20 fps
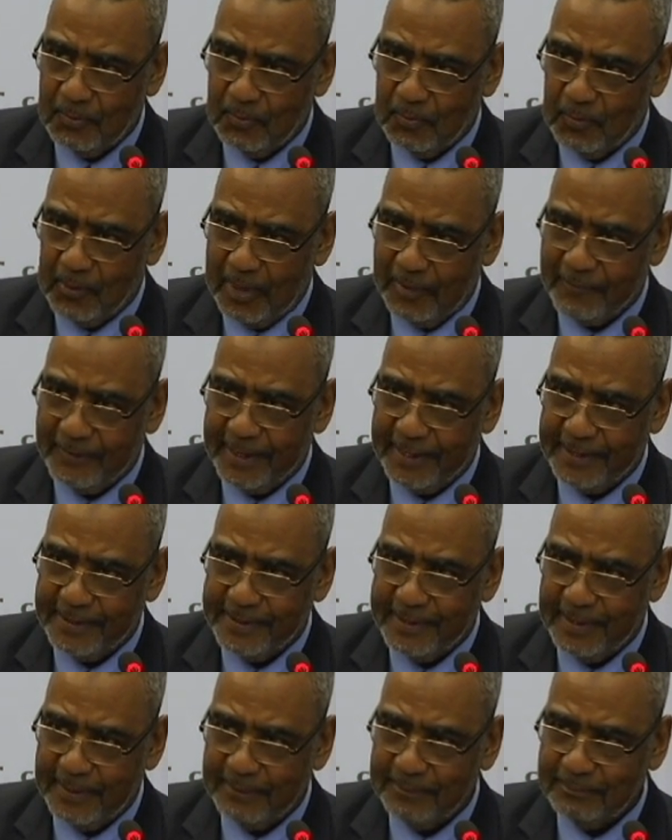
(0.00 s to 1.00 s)
We have
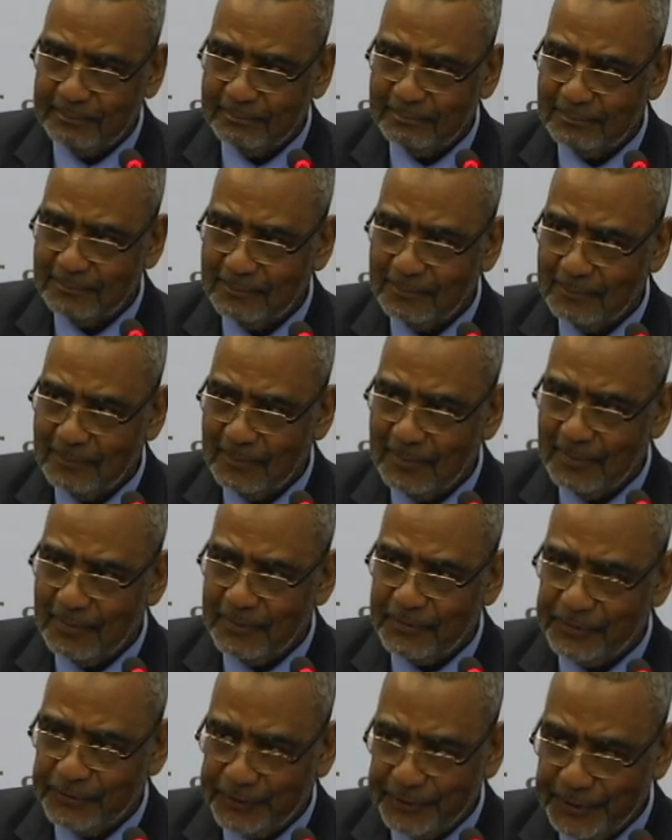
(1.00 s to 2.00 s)
had
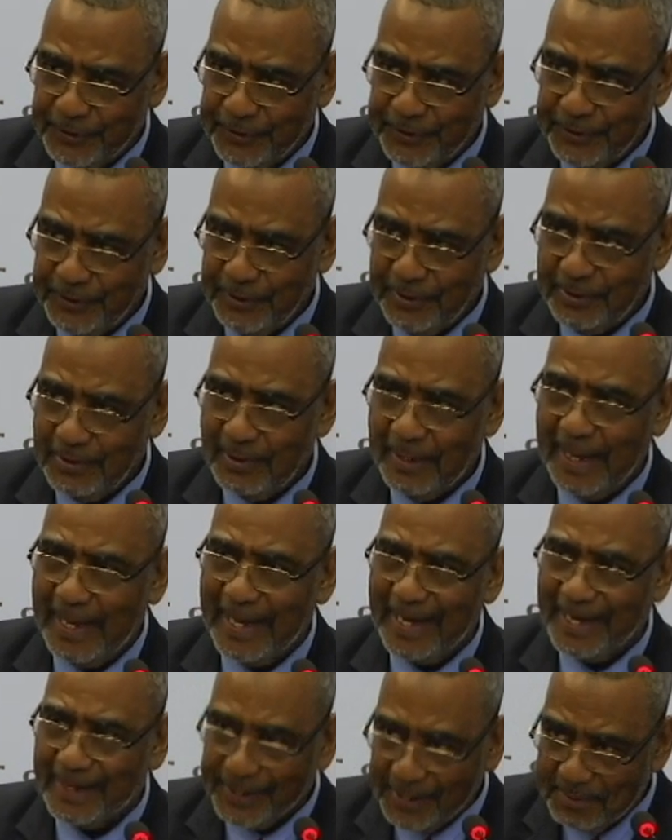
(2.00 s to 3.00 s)
3
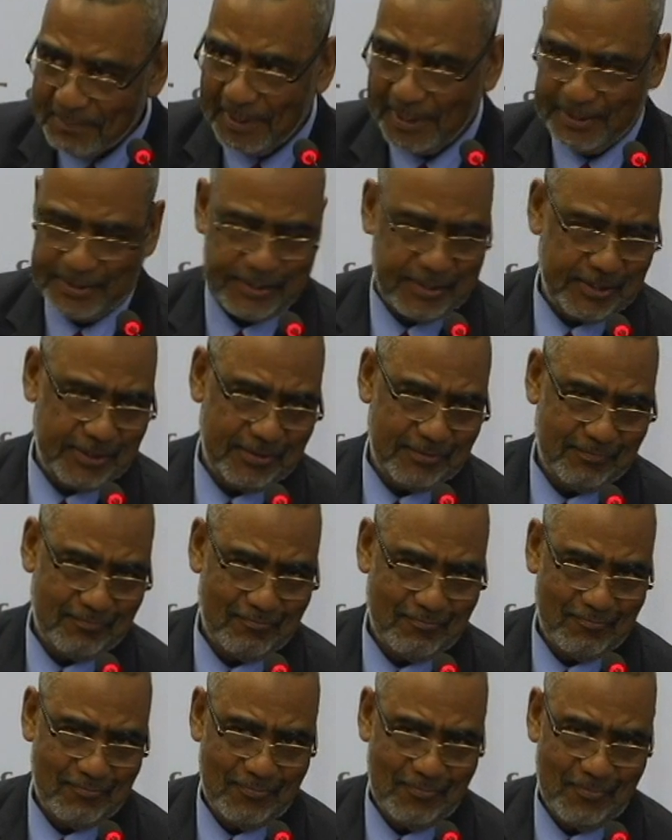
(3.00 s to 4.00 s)
agreements
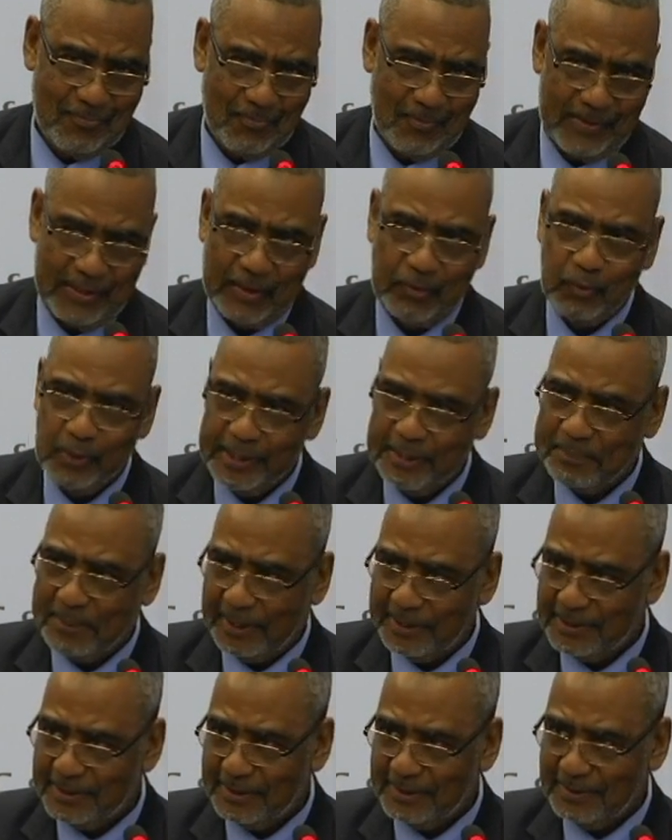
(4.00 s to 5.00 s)
with the ruling
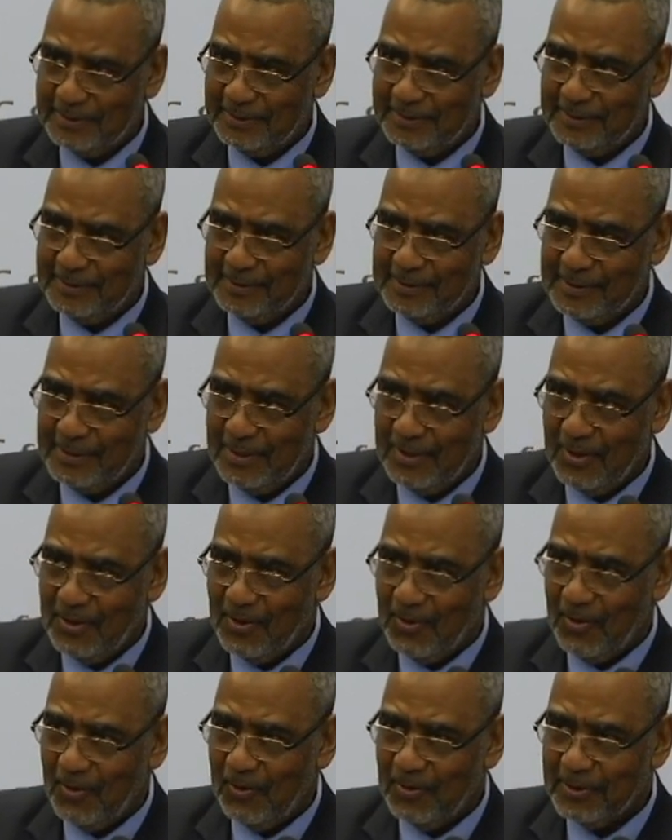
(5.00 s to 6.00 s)
party,
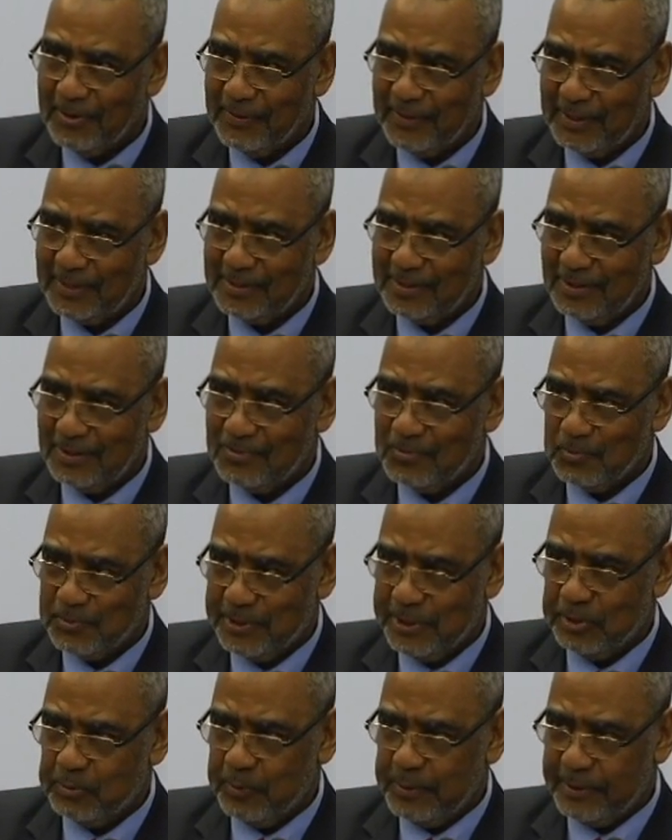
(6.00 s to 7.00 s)
only that to
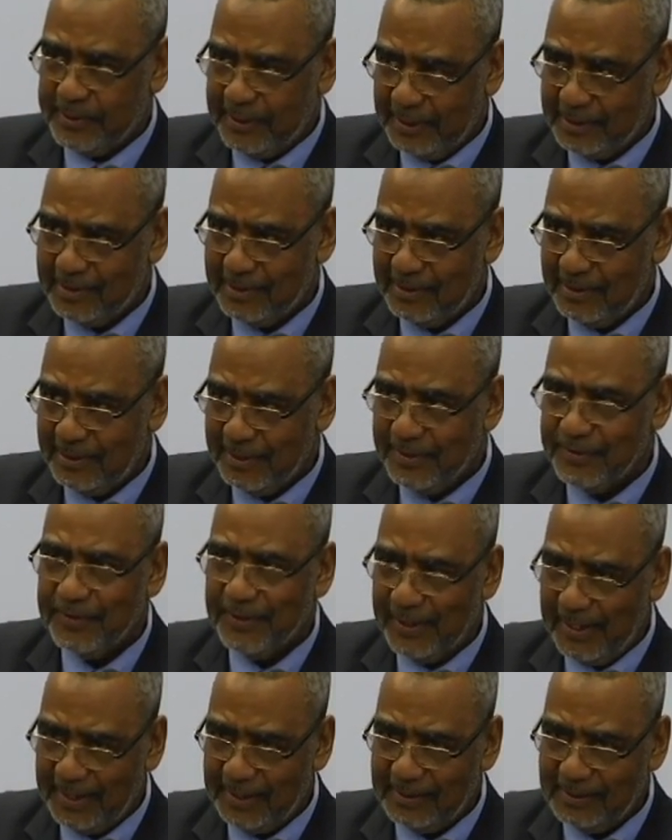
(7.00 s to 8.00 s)
see to it that in
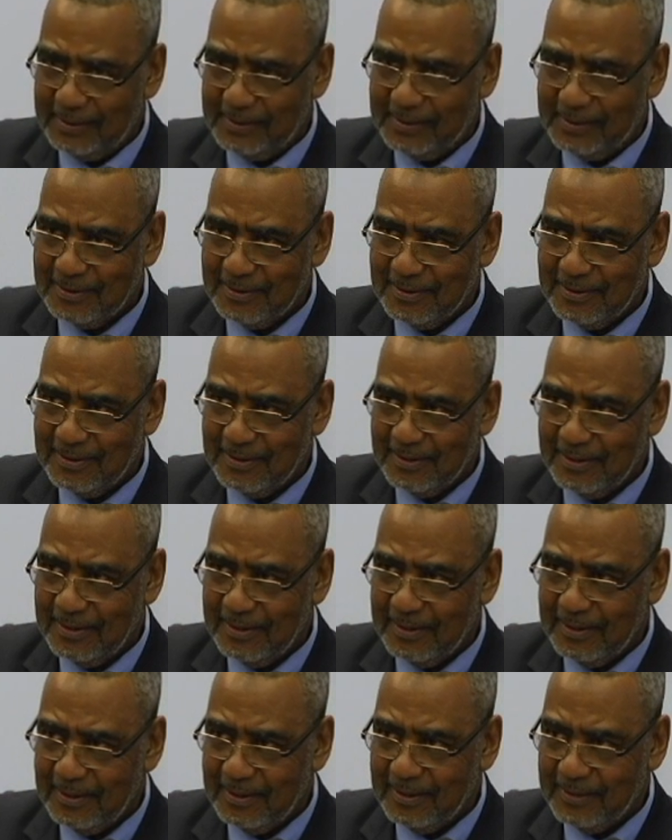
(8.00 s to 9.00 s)
the end,
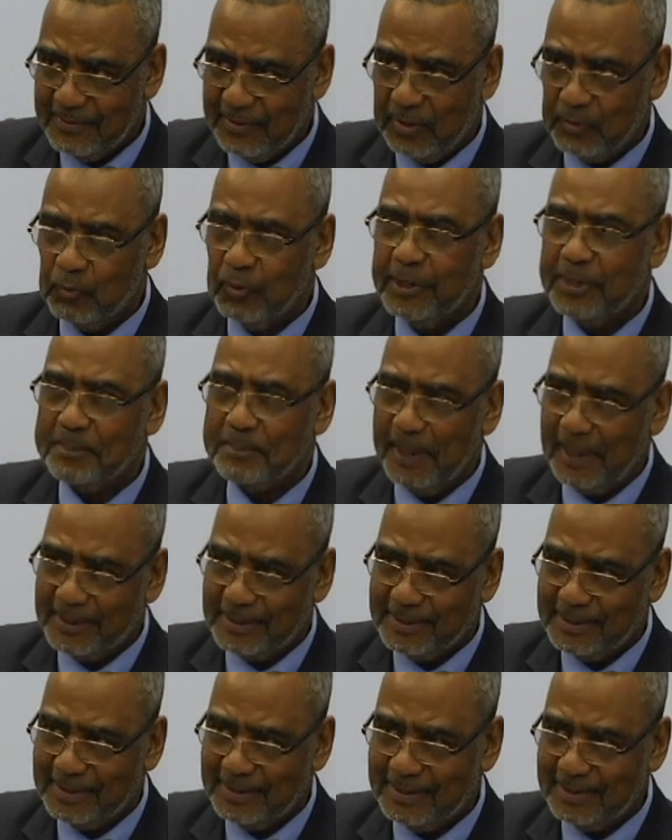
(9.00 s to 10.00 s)
the ruling
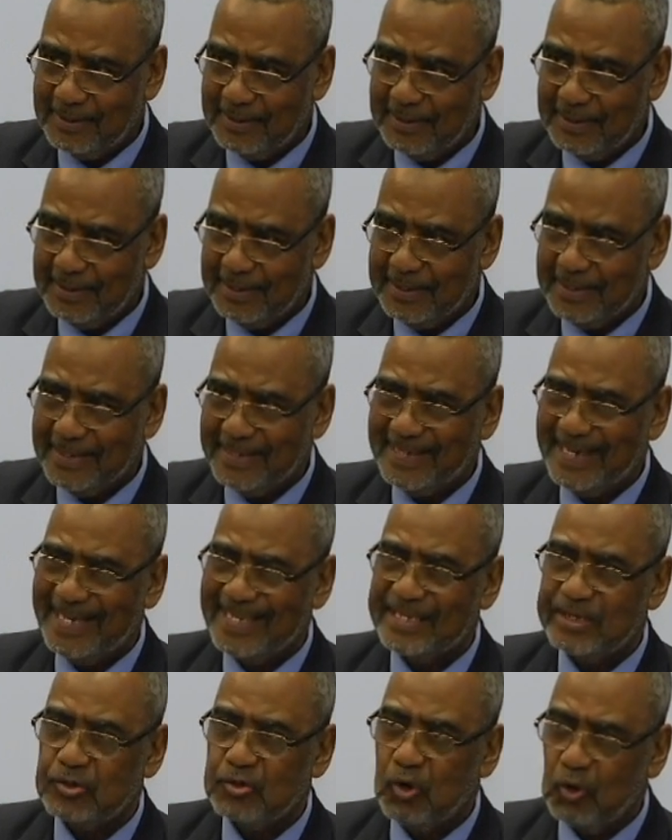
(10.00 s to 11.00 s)
party
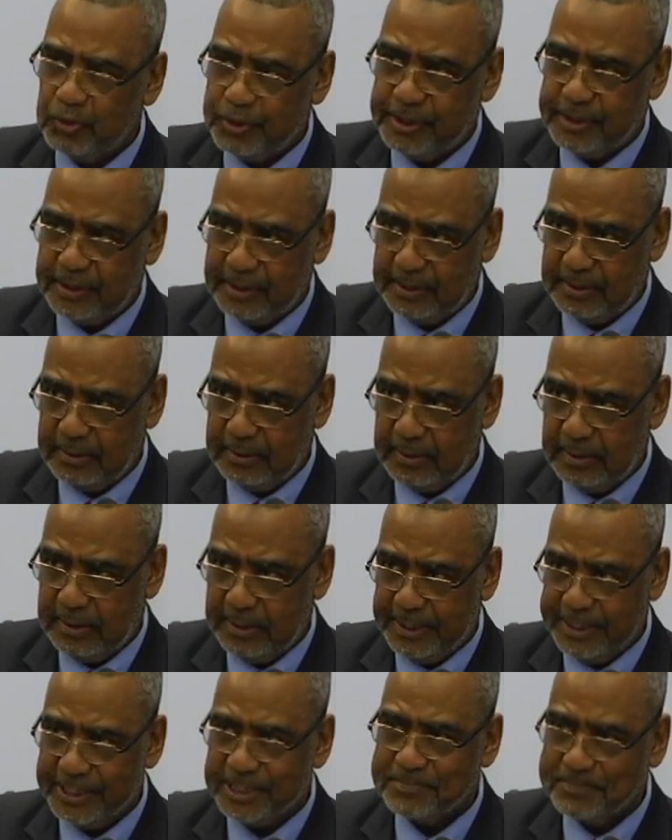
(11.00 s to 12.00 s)
does not
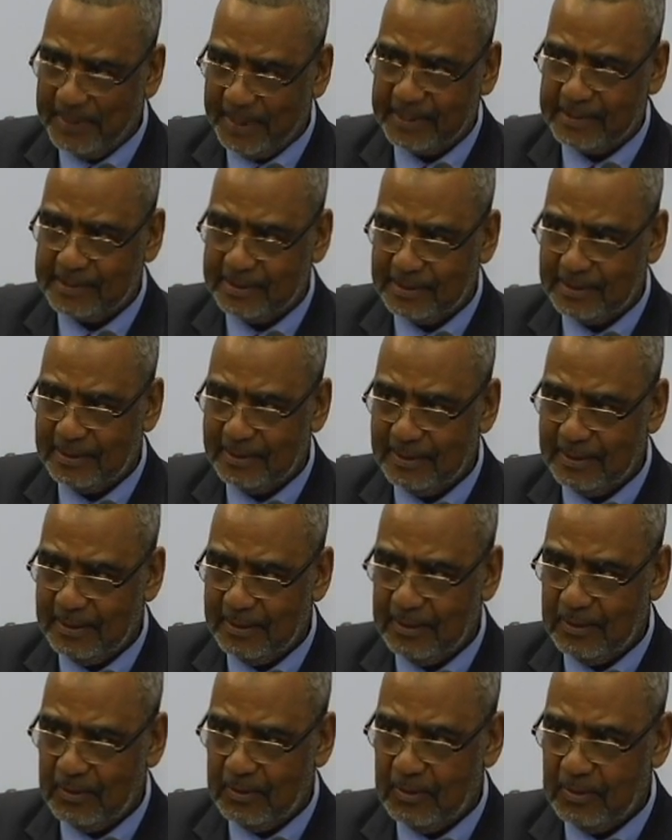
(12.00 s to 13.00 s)
respect
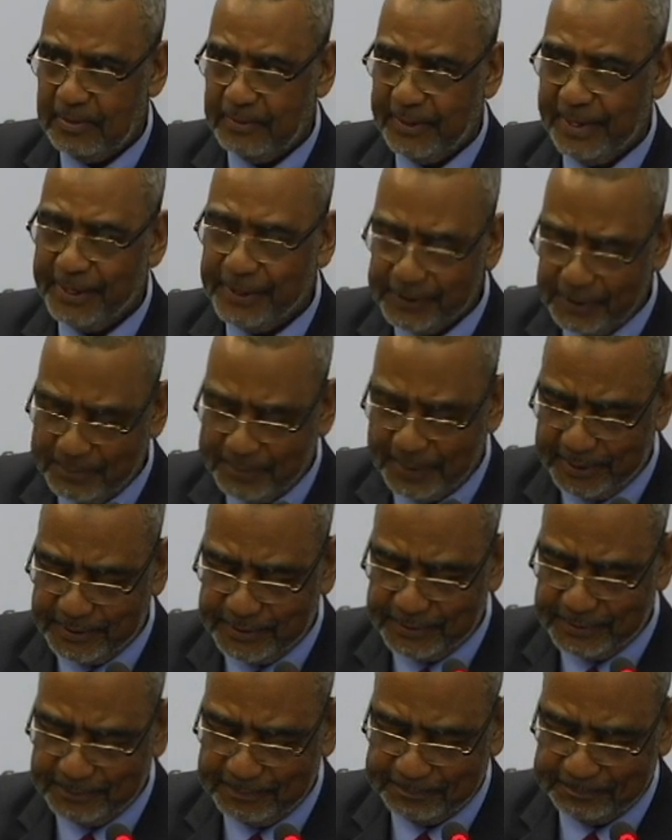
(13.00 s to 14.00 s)
the
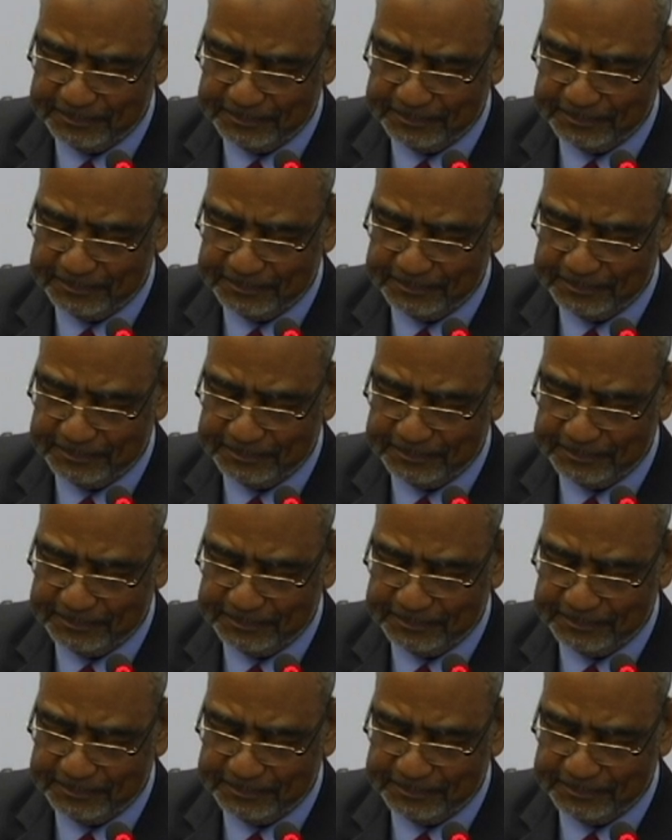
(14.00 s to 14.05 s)
agreement.